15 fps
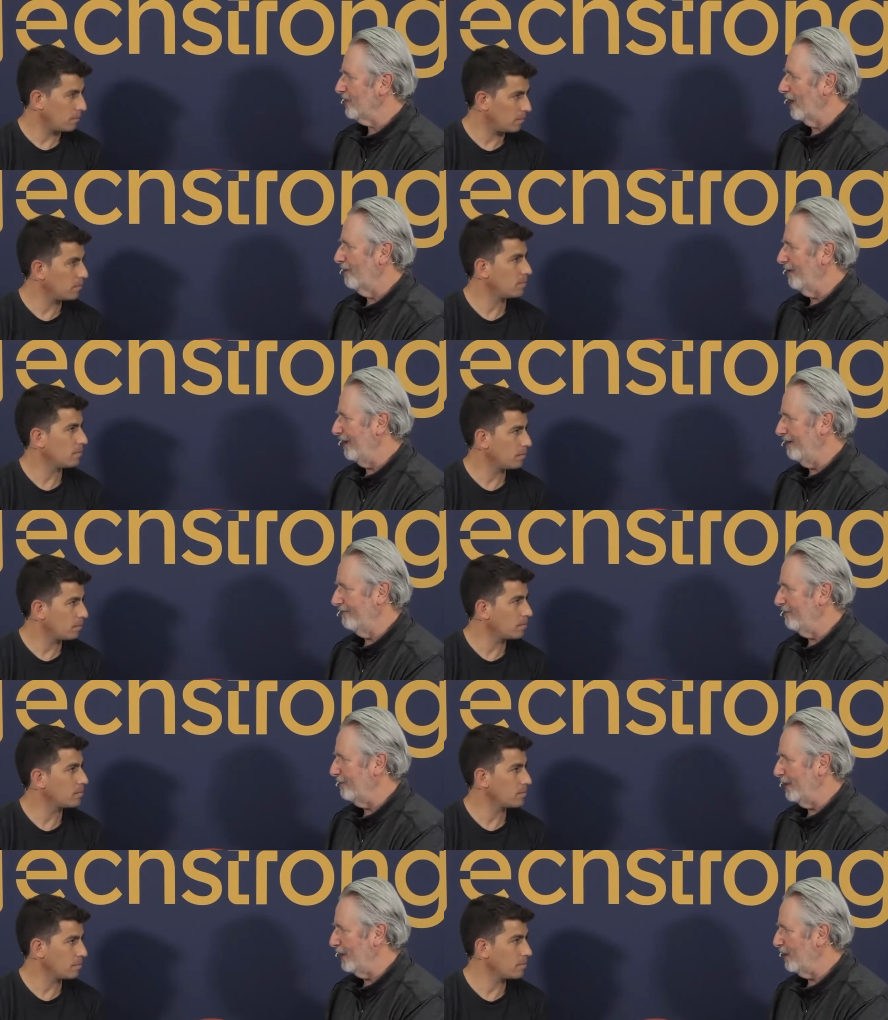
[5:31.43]
Speaker 1: are already
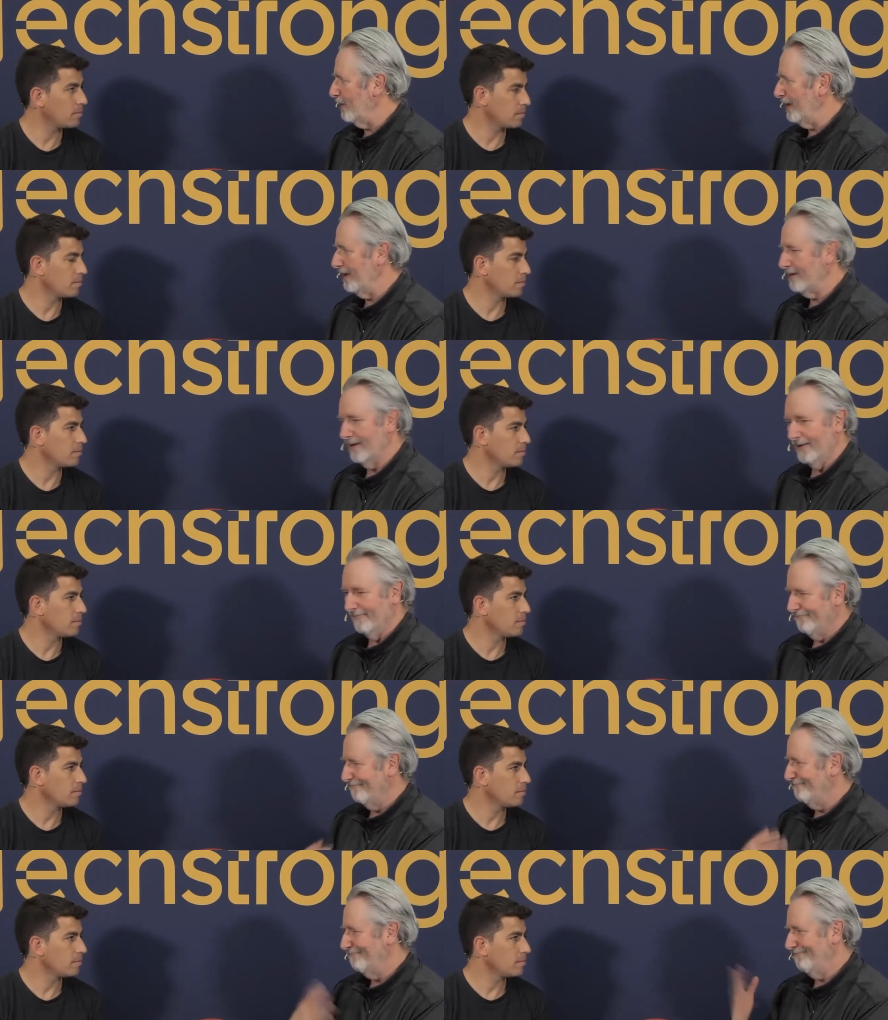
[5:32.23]
familiar with,
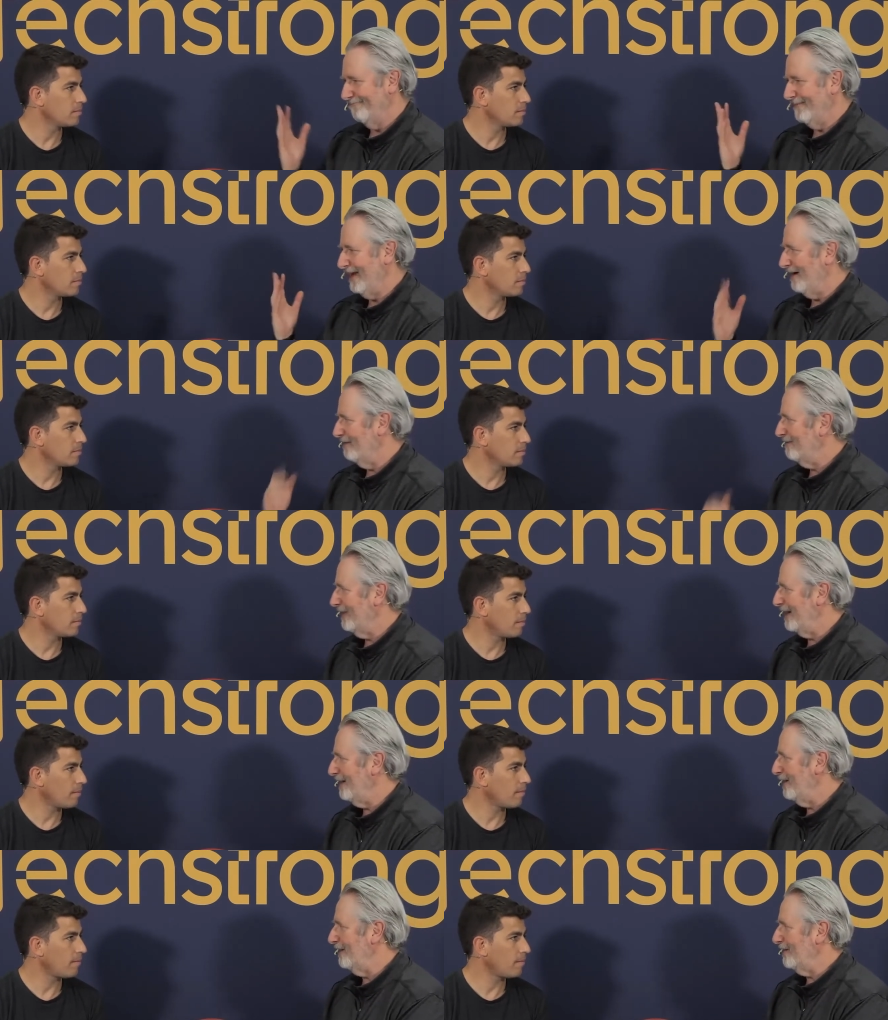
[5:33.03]
you know,
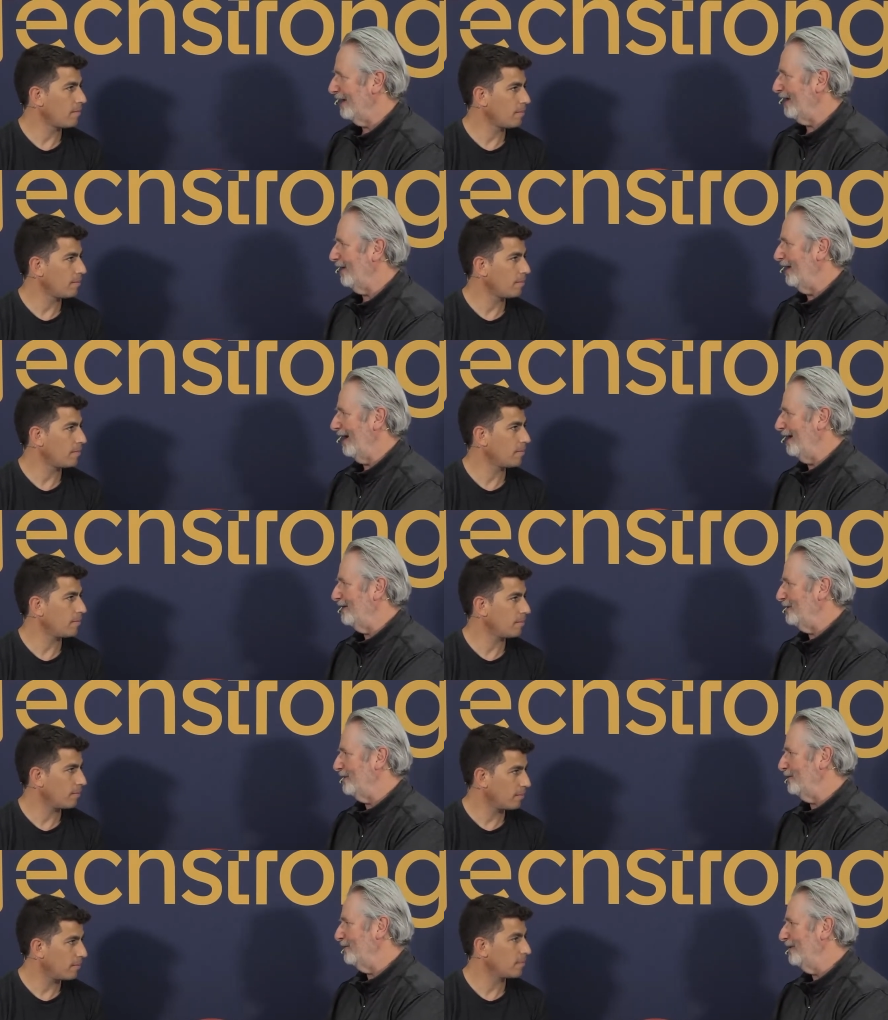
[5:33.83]
they know they know how
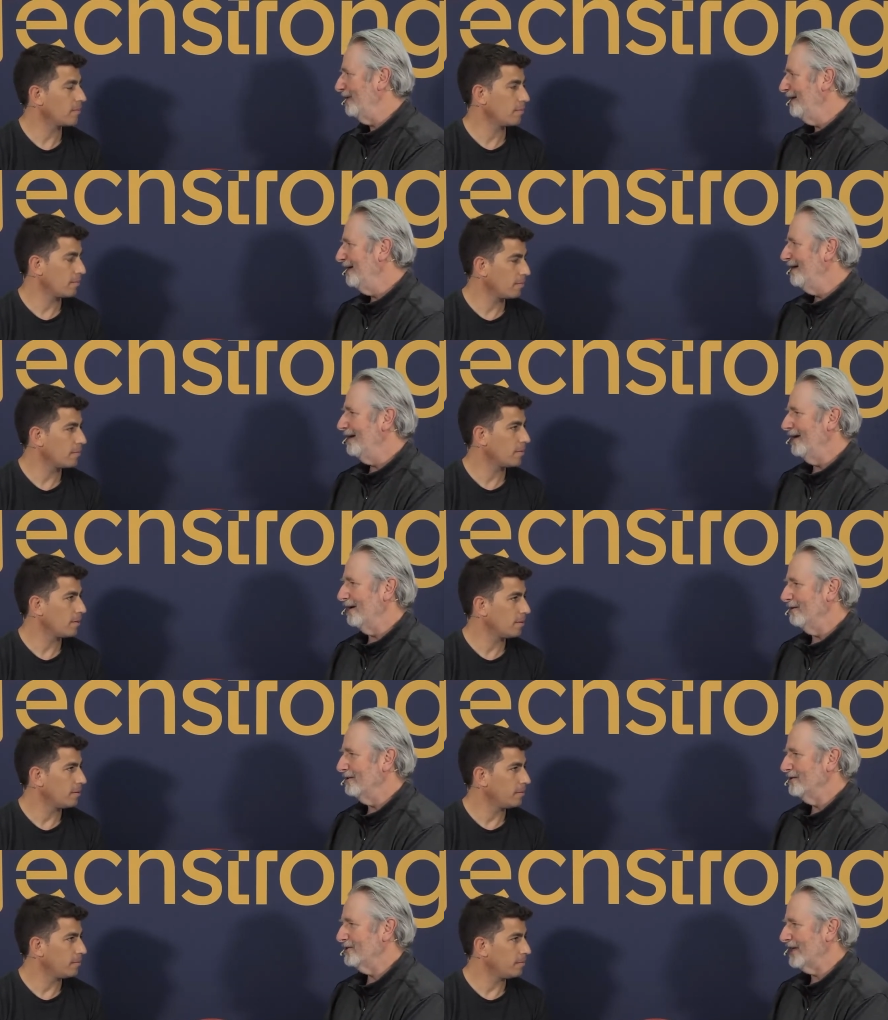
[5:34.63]
to do, you
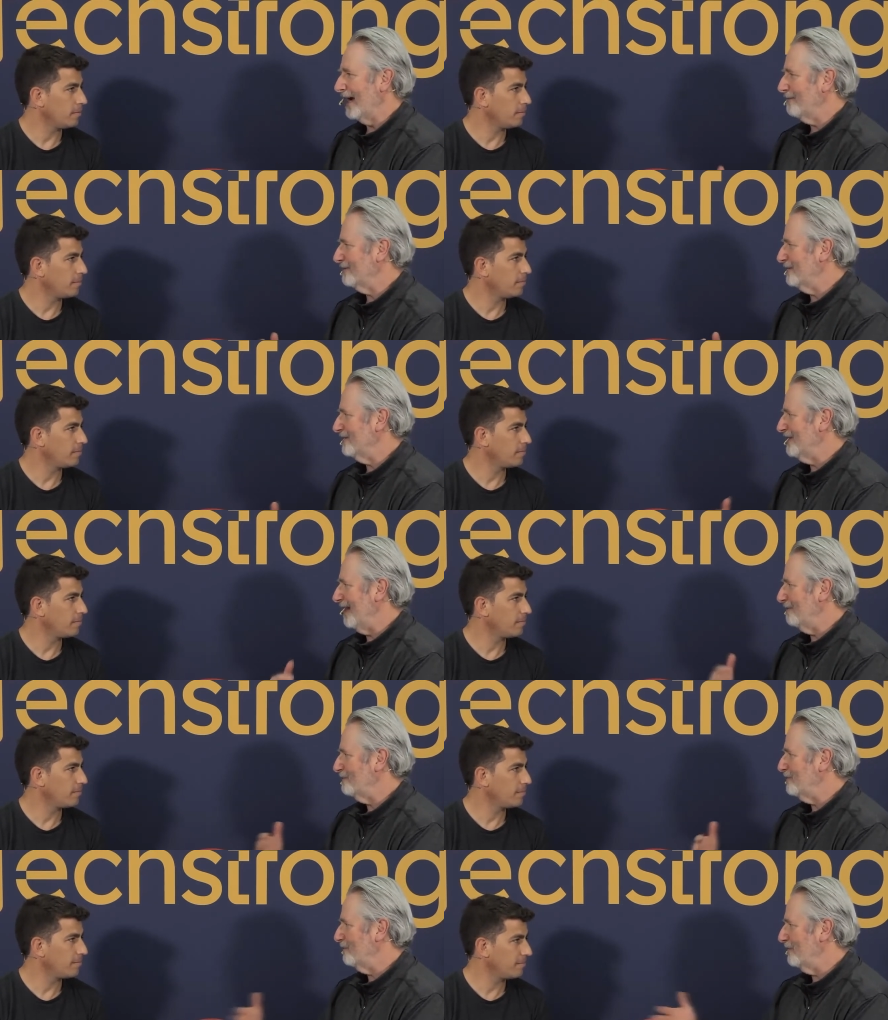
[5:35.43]
know, stops and
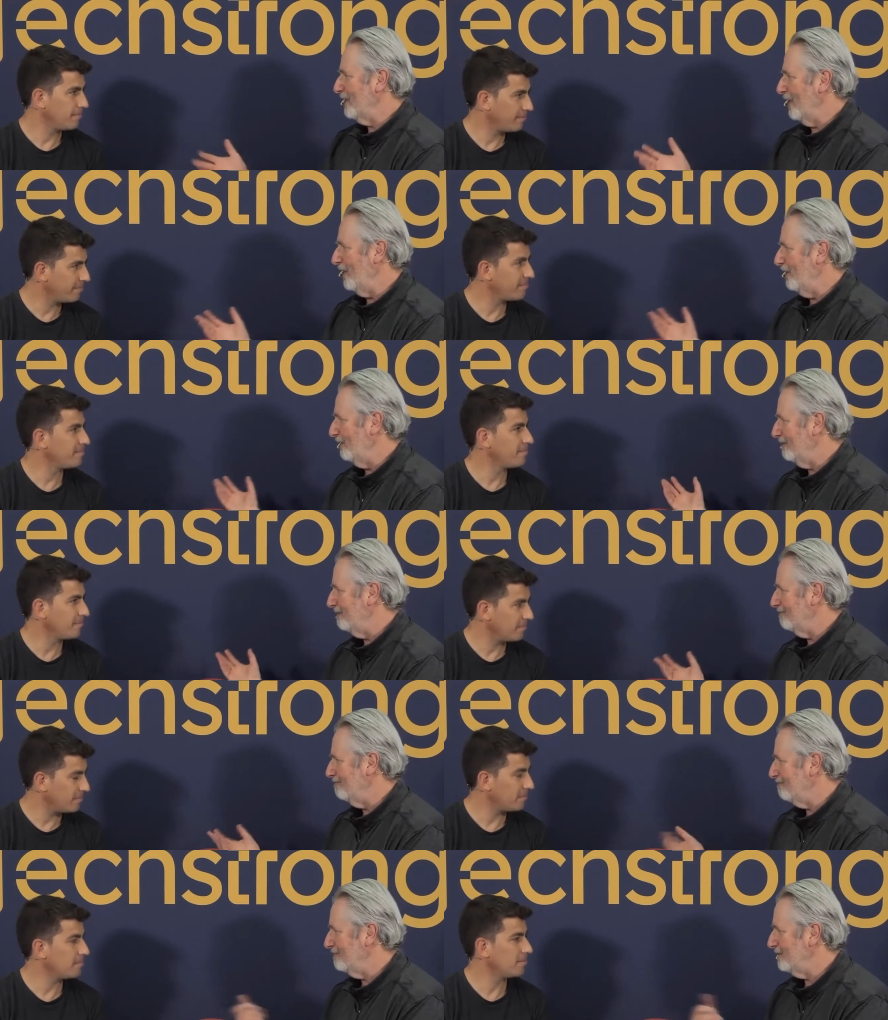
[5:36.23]
steps through code
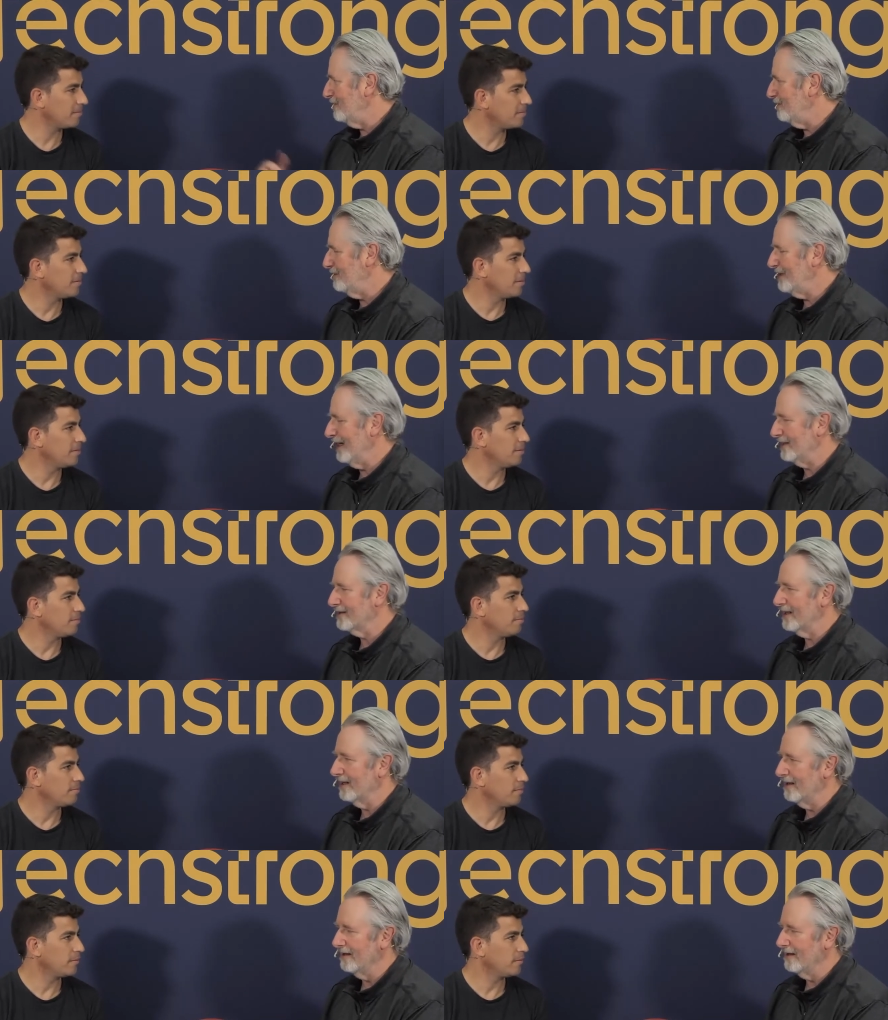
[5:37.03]
and do testing